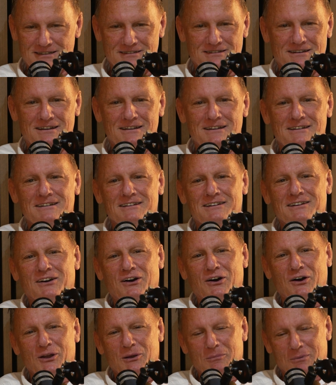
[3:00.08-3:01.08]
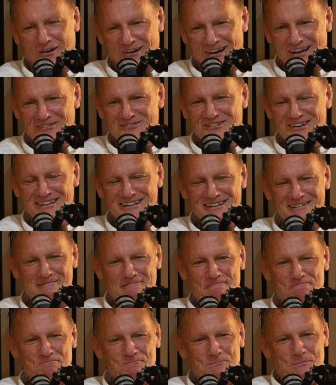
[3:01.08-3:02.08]
And I applied for it,
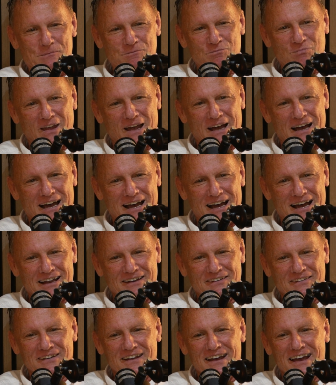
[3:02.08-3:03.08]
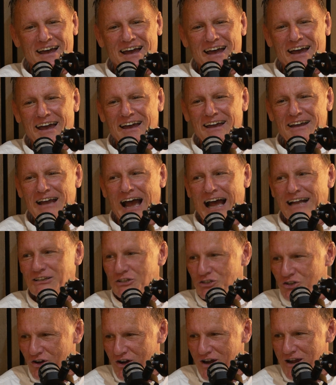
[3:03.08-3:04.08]
and at
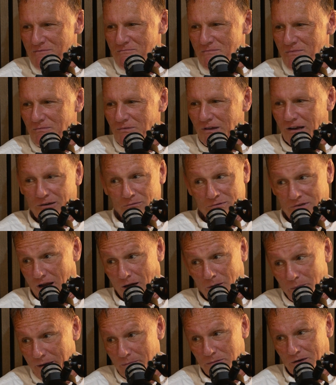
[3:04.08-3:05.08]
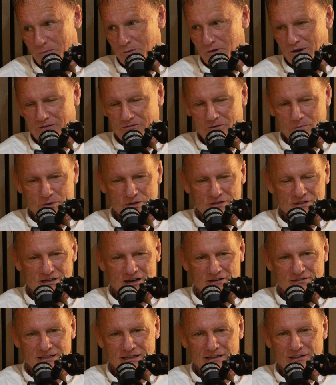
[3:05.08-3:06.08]
the time, there was a lot of people applied to the prison
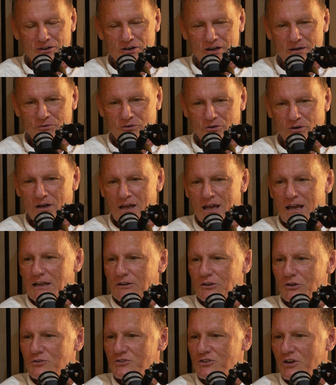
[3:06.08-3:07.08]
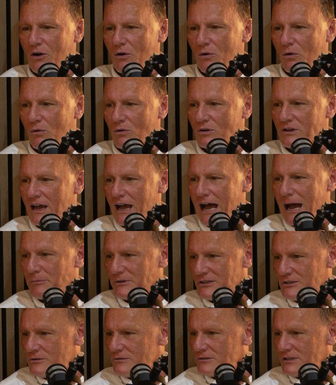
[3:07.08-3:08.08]
service at the time, so they used to hold
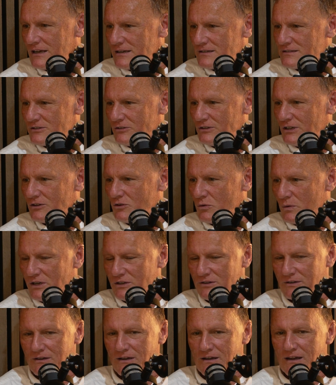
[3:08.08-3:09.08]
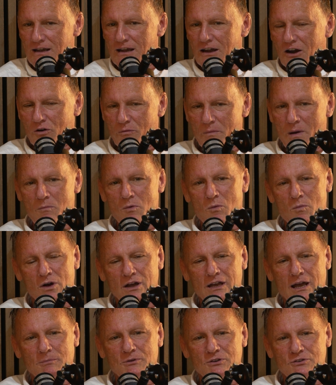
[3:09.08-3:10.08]
aptitude tests, so you'd go into, remember
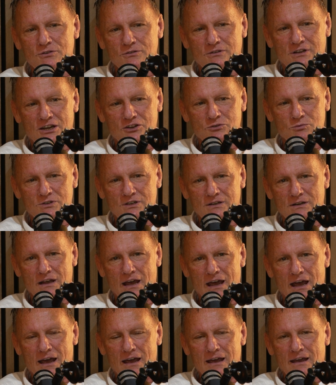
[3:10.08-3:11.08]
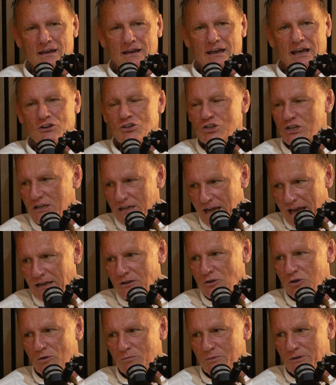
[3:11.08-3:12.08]
my aptitude test was in a GAA
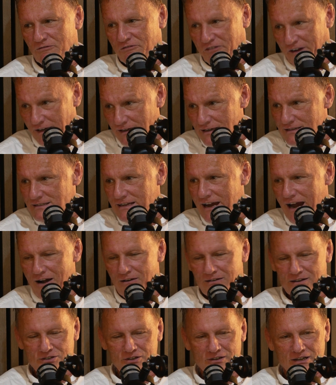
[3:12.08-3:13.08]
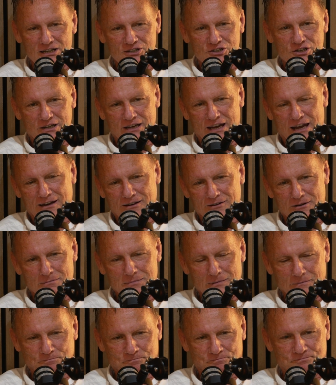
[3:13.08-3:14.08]
club in Finglas, Aaron's Oil GAA club.